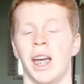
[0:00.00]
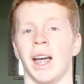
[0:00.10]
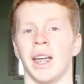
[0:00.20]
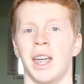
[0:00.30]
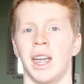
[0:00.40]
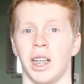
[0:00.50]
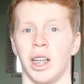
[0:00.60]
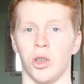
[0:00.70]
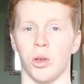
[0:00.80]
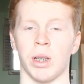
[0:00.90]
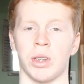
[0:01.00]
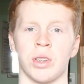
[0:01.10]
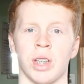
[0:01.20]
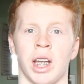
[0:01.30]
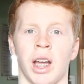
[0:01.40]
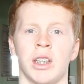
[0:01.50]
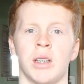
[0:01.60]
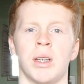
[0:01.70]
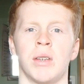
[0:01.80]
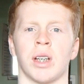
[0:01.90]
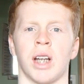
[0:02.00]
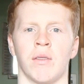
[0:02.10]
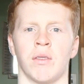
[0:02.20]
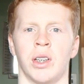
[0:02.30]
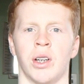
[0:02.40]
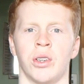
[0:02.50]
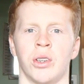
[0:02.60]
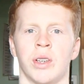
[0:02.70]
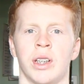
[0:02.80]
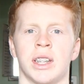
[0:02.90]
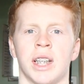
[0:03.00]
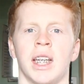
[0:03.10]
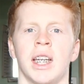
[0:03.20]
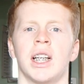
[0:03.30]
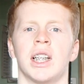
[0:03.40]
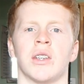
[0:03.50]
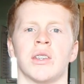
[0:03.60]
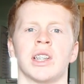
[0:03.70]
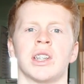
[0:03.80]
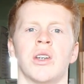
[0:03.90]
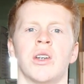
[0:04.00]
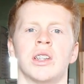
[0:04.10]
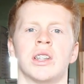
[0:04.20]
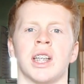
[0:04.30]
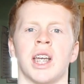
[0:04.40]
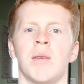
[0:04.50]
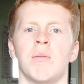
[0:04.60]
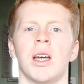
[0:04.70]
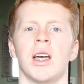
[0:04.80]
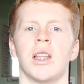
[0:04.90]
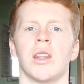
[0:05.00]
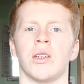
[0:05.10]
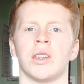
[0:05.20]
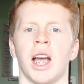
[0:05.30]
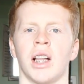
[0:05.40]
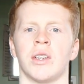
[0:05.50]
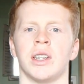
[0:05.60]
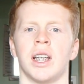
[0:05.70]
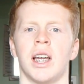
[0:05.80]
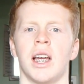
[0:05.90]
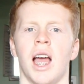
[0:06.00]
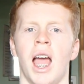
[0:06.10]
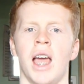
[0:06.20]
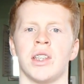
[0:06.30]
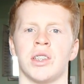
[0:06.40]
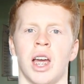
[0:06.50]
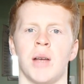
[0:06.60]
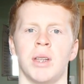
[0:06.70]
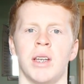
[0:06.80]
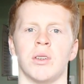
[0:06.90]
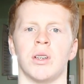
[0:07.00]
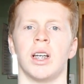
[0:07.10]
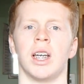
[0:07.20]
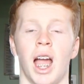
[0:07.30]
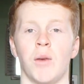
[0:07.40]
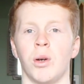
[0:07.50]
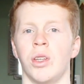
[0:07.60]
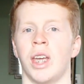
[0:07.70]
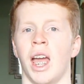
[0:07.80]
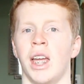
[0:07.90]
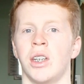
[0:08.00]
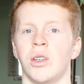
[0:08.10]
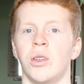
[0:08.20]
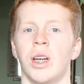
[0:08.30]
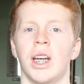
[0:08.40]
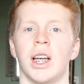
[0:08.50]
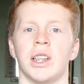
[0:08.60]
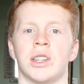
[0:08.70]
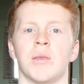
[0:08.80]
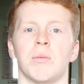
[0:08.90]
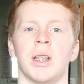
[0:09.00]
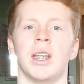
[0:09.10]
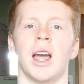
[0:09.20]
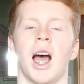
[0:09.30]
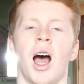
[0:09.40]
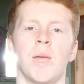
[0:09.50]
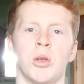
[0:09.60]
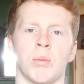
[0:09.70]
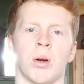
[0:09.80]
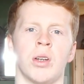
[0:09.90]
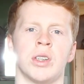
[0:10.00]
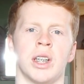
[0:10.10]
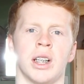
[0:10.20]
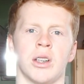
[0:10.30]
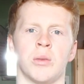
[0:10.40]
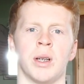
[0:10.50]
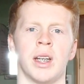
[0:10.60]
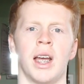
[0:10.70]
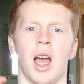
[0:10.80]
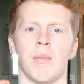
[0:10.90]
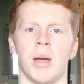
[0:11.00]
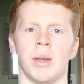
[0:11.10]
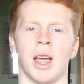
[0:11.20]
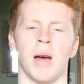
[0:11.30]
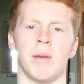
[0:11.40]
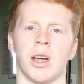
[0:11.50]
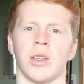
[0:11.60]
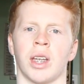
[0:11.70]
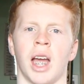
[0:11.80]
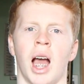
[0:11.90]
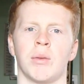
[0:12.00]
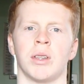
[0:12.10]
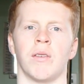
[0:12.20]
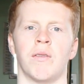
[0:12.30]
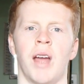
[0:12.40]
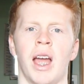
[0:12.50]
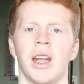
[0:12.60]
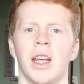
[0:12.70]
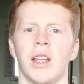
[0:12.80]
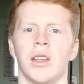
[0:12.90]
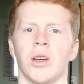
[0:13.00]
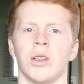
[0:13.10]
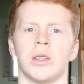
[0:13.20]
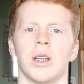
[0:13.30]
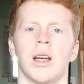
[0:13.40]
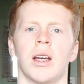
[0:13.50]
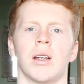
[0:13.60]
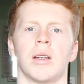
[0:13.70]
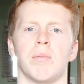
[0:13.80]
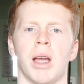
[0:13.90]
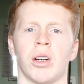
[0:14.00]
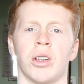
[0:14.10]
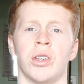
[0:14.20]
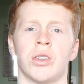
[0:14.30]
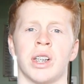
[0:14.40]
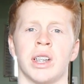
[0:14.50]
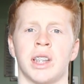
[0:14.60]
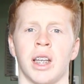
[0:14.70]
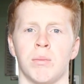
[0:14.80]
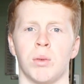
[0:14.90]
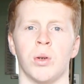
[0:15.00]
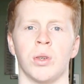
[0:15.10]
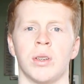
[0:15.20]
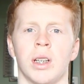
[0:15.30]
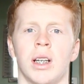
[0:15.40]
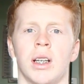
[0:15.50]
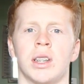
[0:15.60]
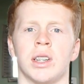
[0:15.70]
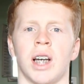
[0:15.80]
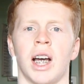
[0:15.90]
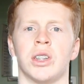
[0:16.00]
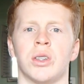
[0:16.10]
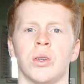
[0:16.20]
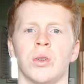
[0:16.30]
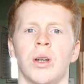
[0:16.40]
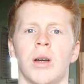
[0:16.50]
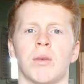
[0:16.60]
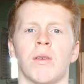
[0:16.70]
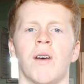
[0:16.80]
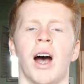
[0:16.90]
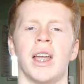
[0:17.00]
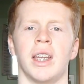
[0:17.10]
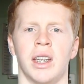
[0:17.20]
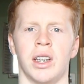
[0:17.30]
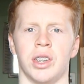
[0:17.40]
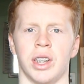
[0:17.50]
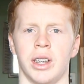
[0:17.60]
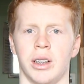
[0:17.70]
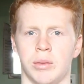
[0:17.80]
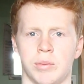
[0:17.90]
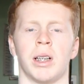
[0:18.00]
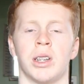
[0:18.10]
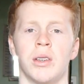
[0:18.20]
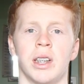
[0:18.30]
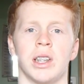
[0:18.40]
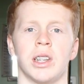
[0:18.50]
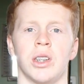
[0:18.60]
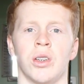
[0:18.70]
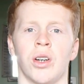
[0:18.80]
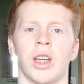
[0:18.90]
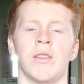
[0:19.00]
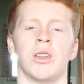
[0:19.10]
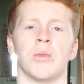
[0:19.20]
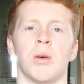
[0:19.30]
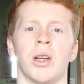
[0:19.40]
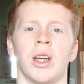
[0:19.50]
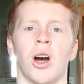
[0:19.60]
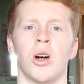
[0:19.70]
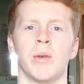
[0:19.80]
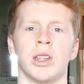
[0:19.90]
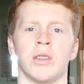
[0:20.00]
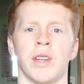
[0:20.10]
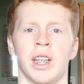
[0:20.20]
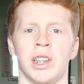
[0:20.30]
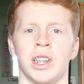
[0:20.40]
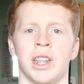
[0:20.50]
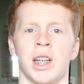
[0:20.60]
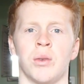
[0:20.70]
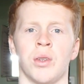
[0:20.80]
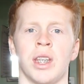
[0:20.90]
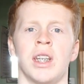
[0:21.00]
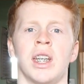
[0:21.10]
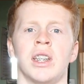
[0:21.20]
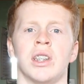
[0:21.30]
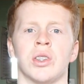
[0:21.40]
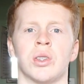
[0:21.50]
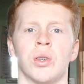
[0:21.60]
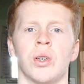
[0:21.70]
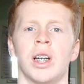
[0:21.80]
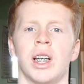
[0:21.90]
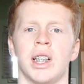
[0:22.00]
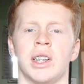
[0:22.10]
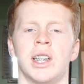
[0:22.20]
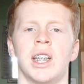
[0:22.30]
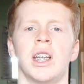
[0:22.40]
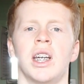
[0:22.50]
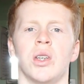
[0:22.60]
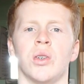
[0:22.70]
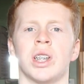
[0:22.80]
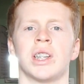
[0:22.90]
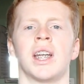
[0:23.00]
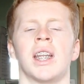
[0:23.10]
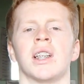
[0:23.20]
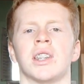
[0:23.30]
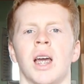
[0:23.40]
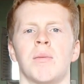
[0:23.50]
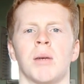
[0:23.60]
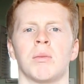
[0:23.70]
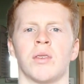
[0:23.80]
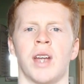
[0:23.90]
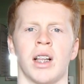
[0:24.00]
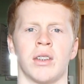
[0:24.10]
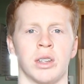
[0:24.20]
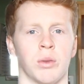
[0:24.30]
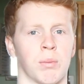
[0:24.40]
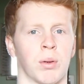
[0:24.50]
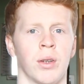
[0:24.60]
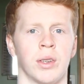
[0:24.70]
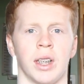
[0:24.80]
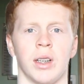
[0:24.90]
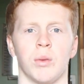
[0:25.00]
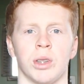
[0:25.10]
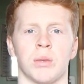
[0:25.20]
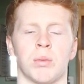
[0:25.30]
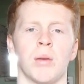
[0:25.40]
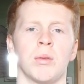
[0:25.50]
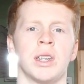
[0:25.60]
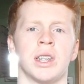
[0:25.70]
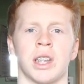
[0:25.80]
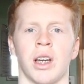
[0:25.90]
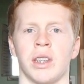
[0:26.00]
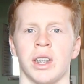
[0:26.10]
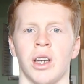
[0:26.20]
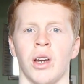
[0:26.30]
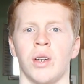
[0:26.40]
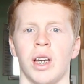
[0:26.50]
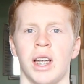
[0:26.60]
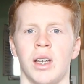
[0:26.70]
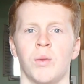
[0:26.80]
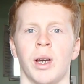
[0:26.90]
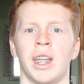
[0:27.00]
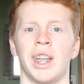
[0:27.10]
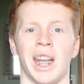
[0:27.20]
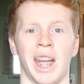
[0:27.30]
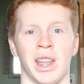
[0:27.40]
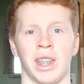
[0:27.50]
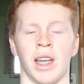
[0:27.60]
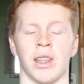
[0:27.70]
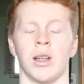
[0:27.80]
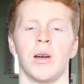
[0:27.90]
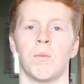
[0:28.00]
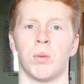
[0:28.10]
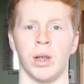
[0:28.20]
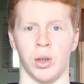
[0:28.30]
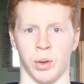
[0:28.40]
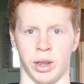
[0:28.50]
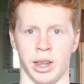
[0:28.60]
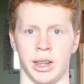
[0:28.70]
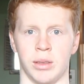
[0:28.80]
Again, your muscles are going to be recovering on your rest day, so it doesn't hurt to keep those calories at the same level. And what you can do is simply up your protein a little bit and maybe cut back on the carbs and the fat, those macronutrients that are more designed to provide energy. By doing this, you're not giving your body a whole bunch of energy that it will then need to store. Instead, you're just getting the same number of calories with protein, which is probably just going to go in one end and out the other pretty quickly.